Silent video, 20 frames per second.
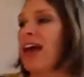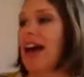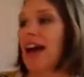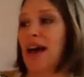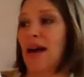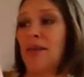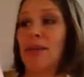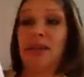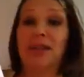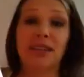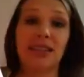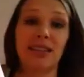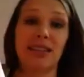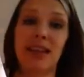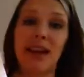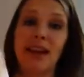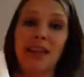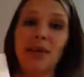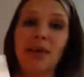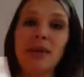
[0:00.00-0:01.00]
It's
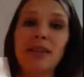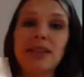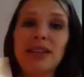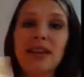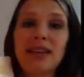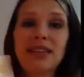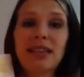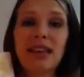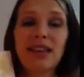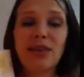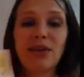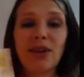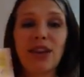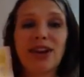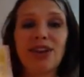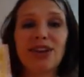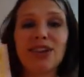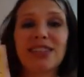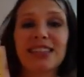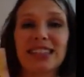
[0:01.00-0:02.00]
exactly what it sounds like,
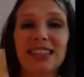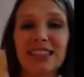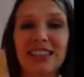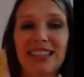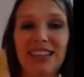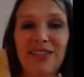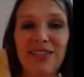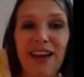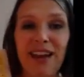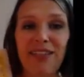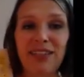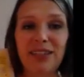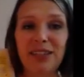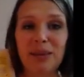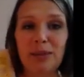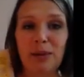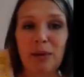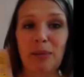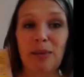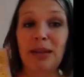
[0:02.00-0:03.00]
365
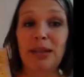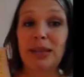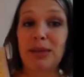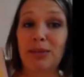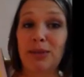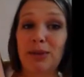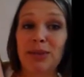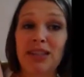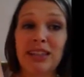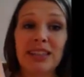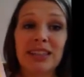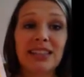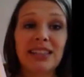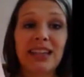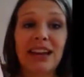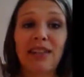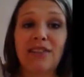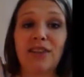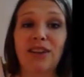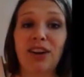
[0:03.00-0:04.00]
experiments, most of the
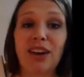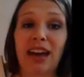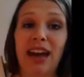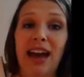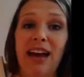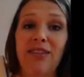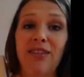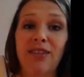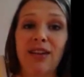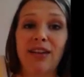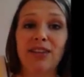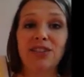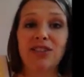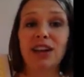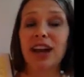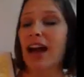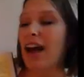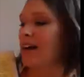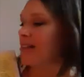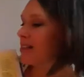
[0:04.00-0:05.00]
stuff you're going to have around
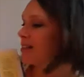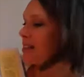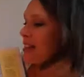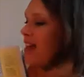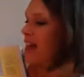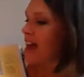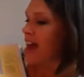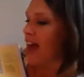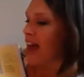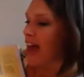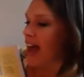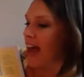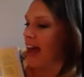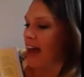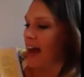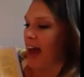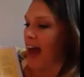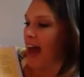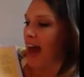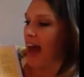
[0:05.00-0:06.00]
your house.
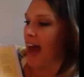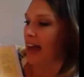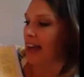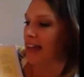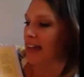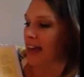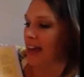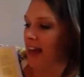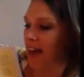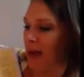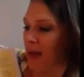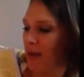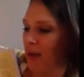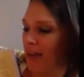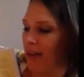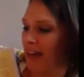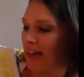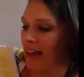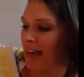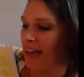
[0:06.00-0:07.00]
It has
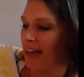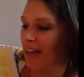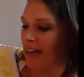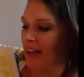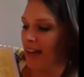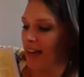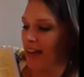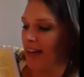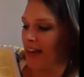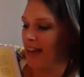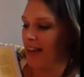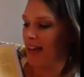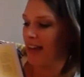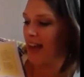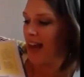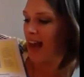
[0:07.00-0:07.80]
what the activity is,